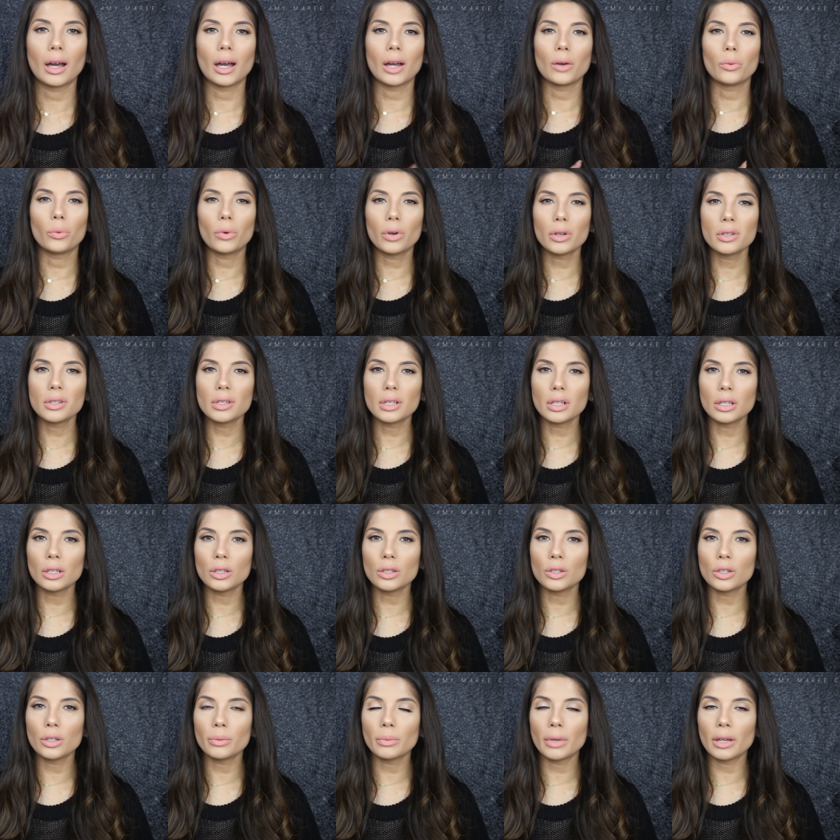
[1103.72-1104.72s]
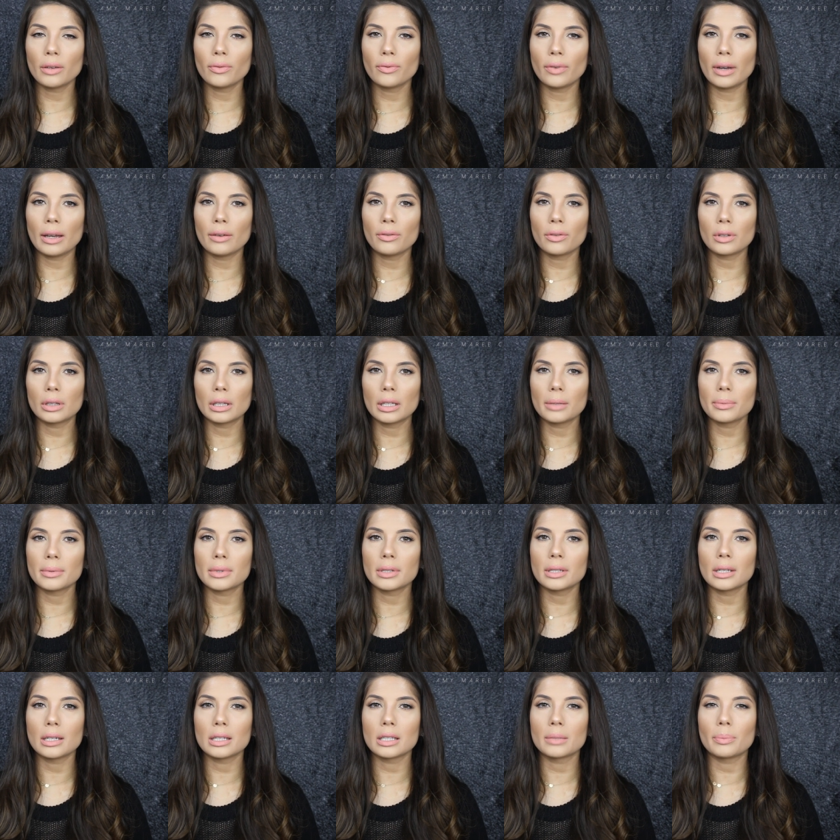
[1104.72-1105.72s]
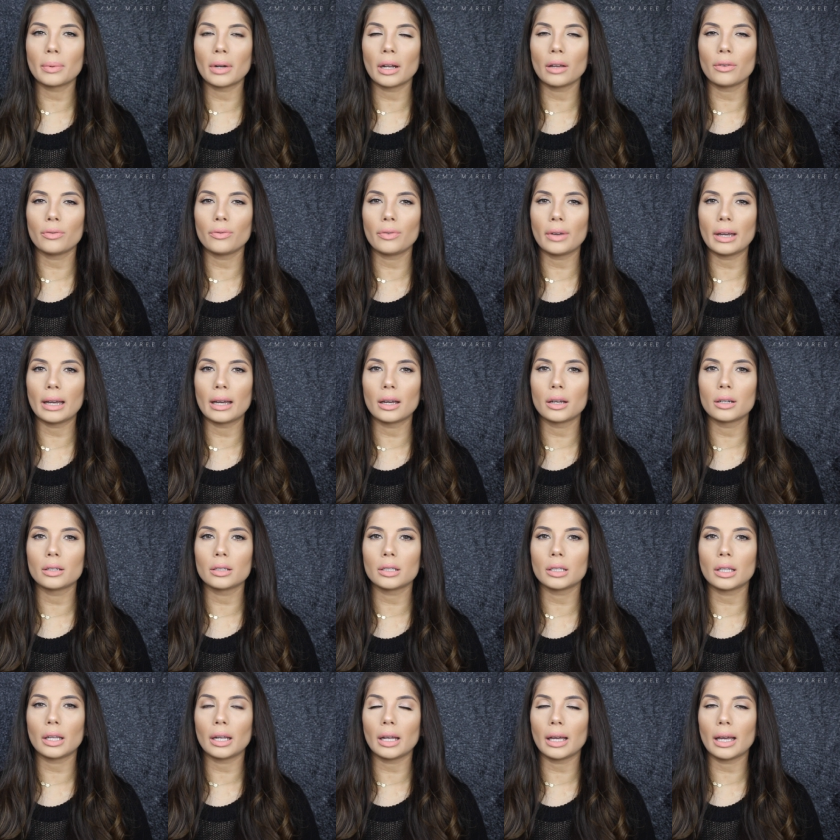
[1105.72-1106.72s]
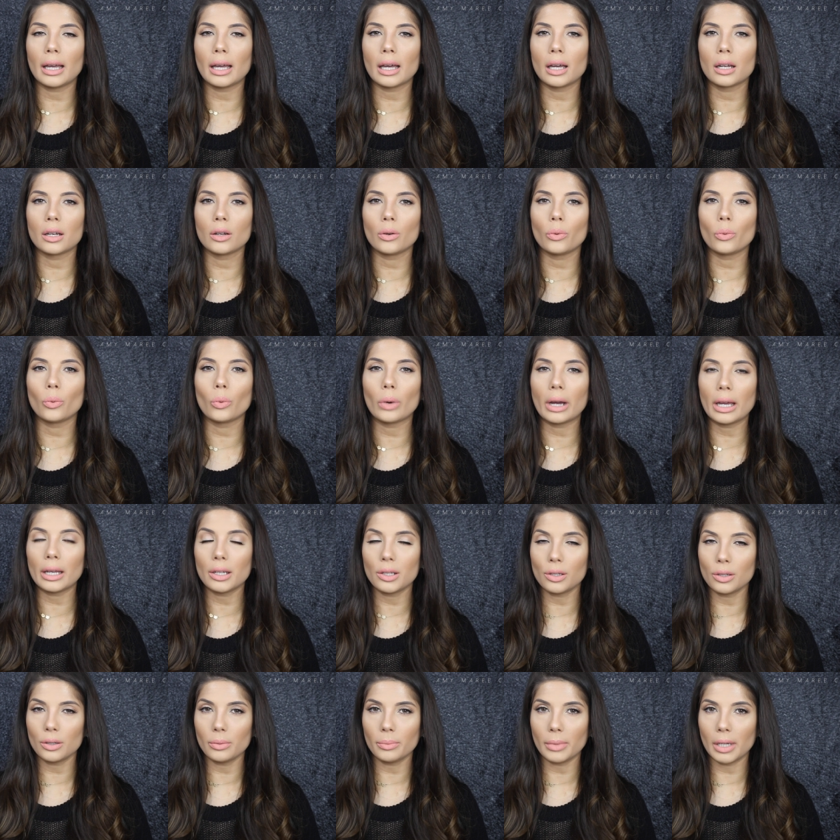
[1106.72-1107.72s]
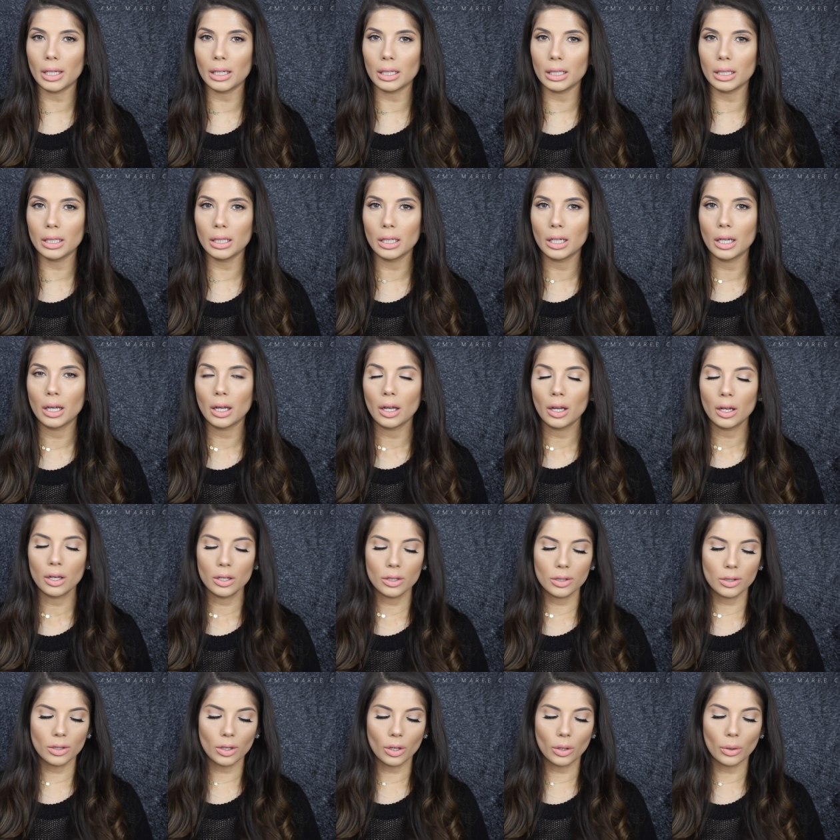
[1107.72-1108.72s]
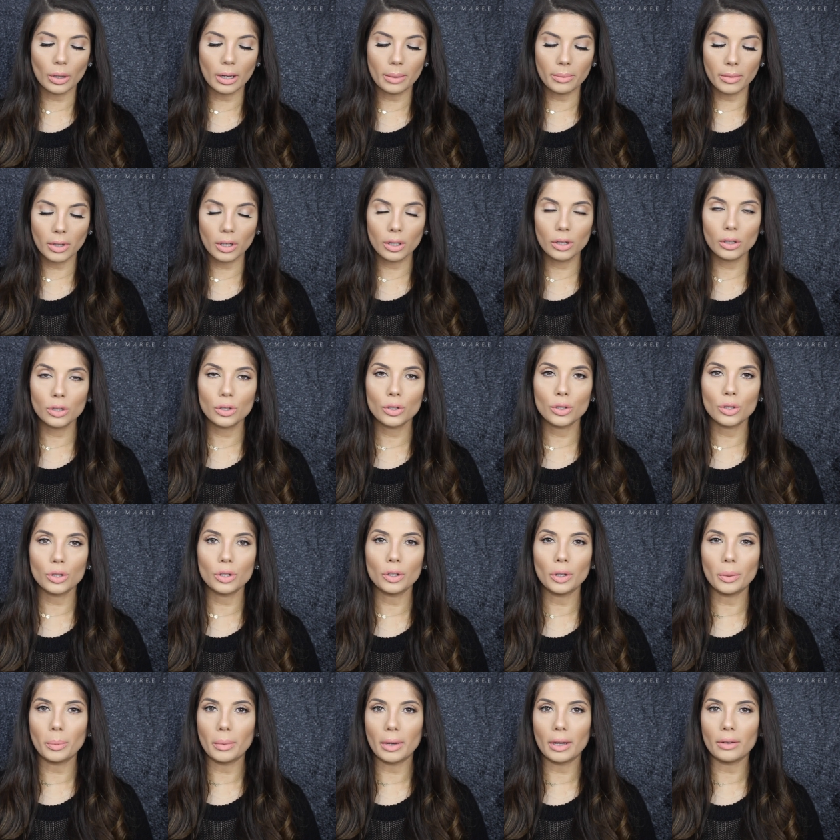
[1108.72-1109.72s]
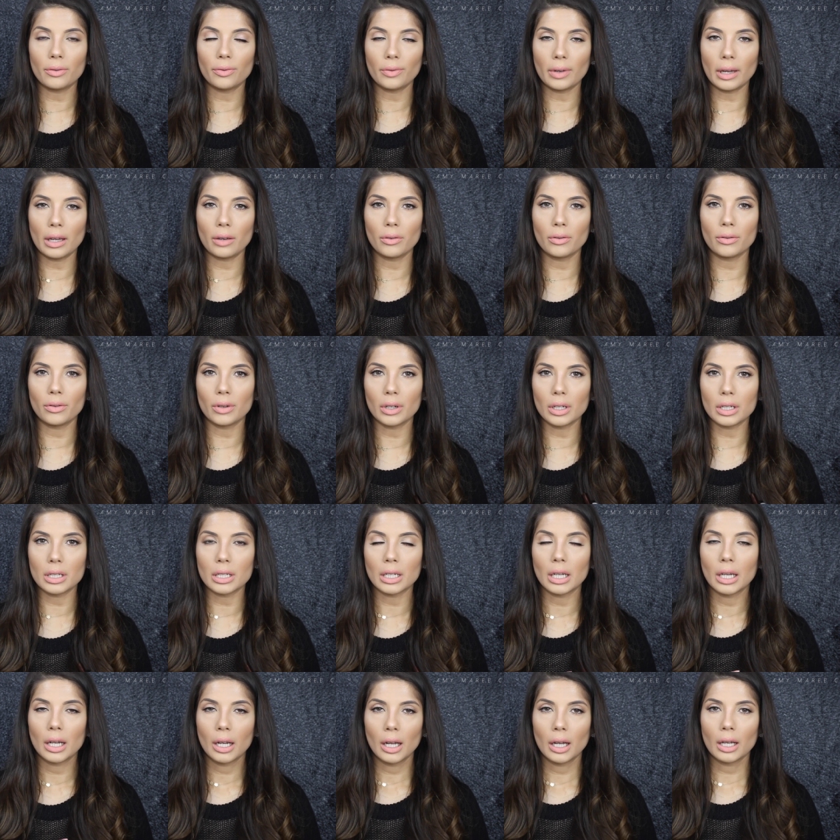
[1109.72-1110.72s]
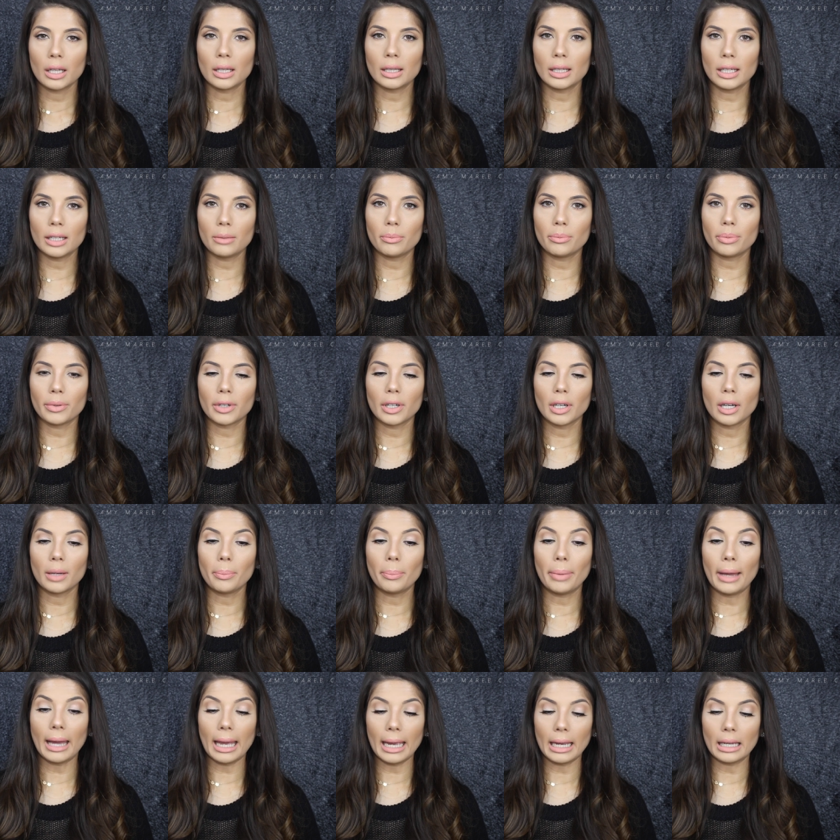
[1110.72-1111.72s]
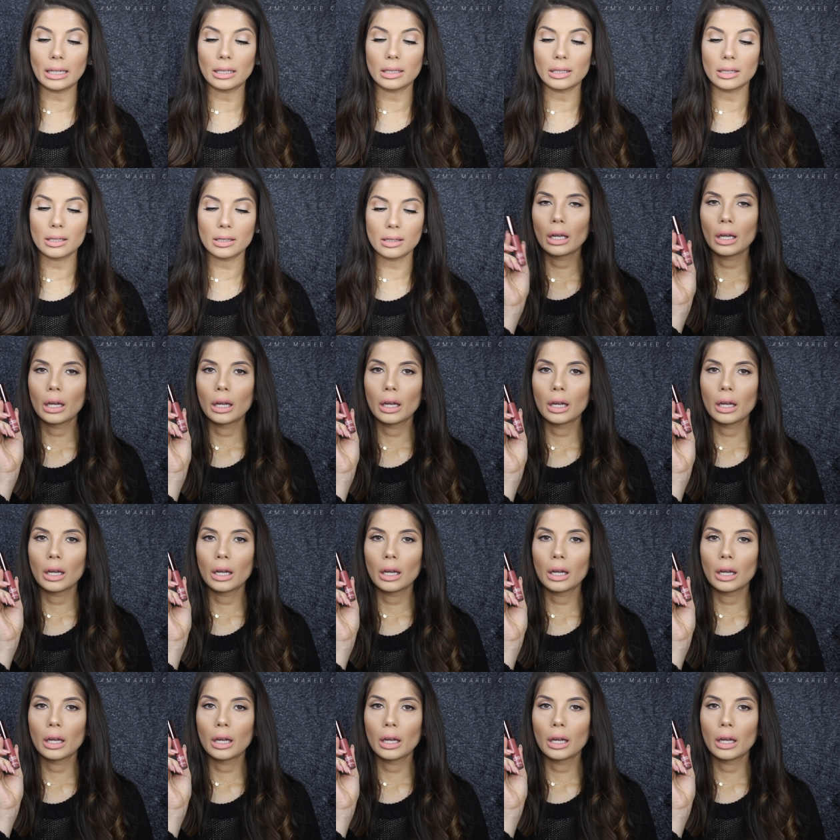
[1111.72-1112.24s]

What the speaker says: I was gonna do my favorite lipsticks, but I found that I had way too many. So I'm gonna do my favorite lip paint.